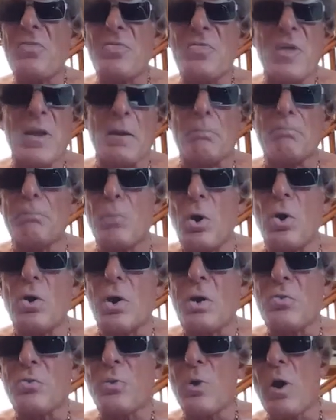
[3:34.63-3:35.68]
thick
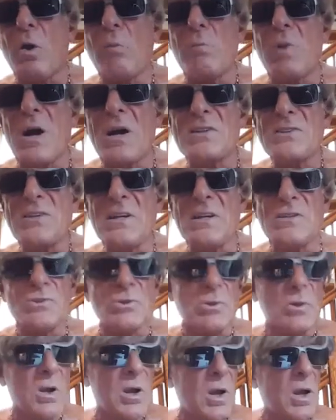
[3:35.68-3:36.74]
book thrown by a
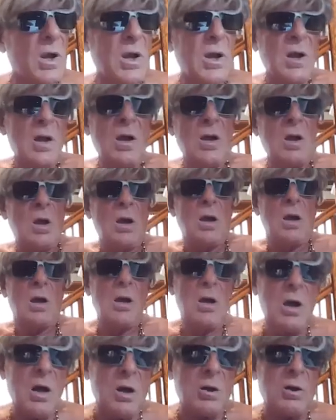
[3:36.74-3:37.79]
teacher.
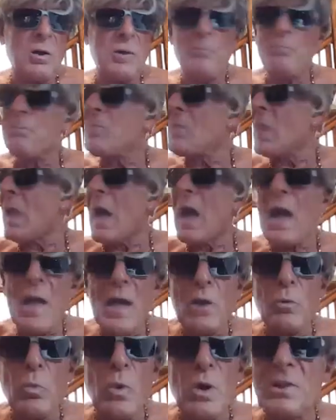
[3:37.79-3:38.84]
Oh, I
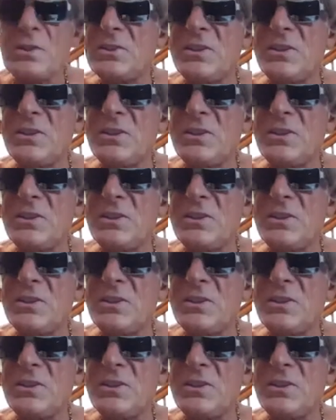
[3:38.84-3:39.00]
had one